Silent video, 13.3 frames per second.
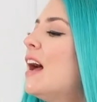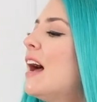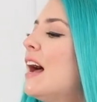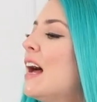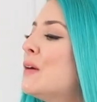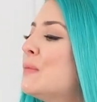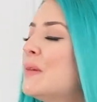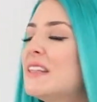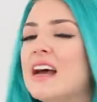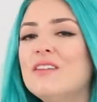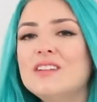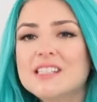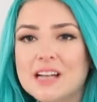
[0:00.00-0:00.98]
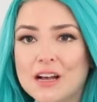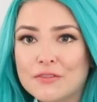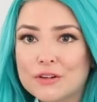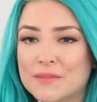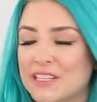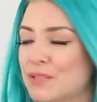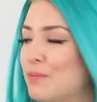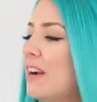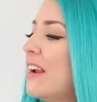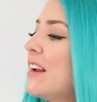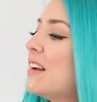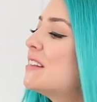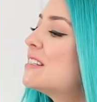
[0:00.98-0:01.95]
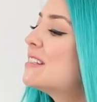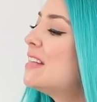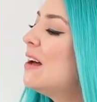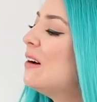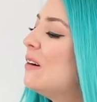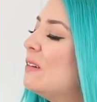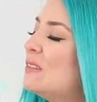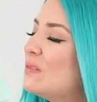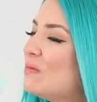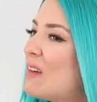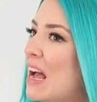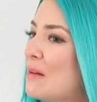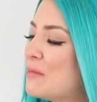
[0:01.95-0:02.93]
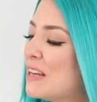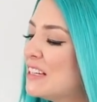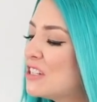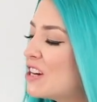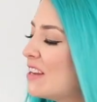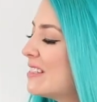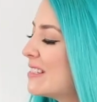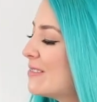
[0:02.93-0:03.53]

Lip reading: But that was not from this brand. So I'm gonna try this